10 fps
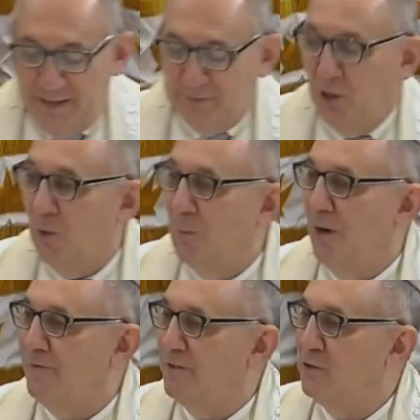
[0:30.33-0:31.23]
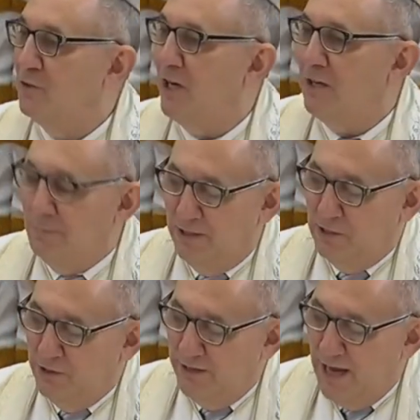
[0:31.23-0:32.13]
home office, Jeremy
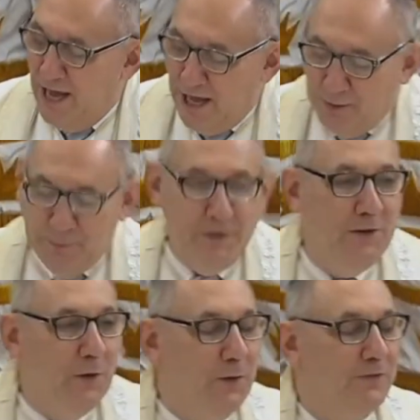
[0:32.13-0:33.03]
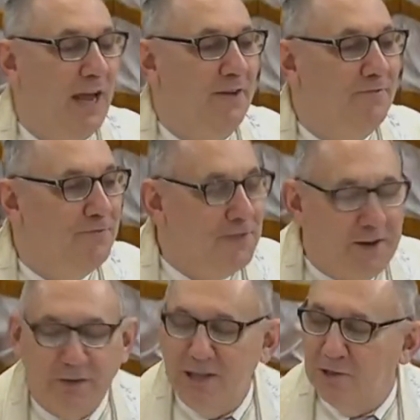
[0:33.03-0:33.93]
couldn't help but notice a
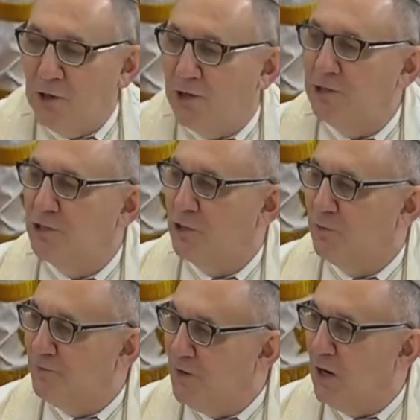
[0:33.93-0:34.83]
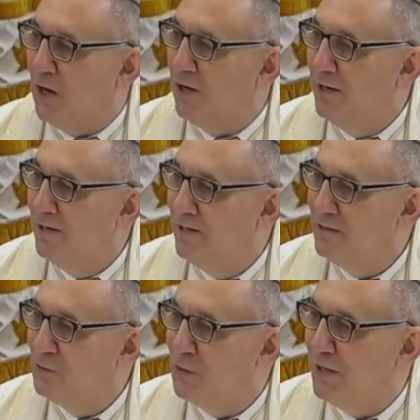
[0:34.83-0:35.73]
very large shofar
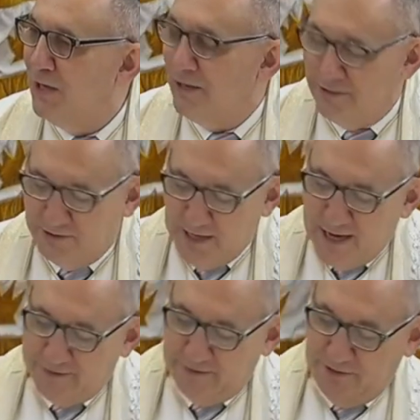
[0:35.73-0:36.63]
sitting on his desk.